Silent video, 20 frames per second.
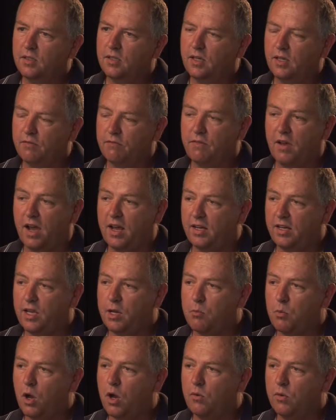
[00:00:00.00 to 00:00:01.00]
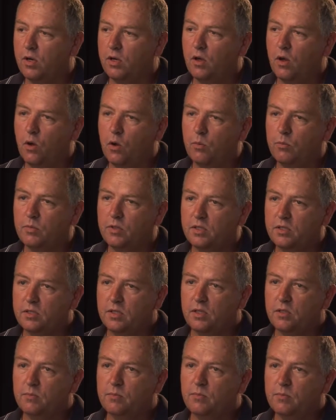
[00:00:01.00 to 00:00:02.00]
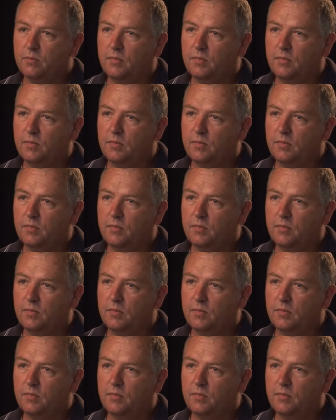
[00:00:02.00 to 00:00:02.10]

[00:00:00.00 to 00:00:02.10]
And finally, he brought one home, and he said,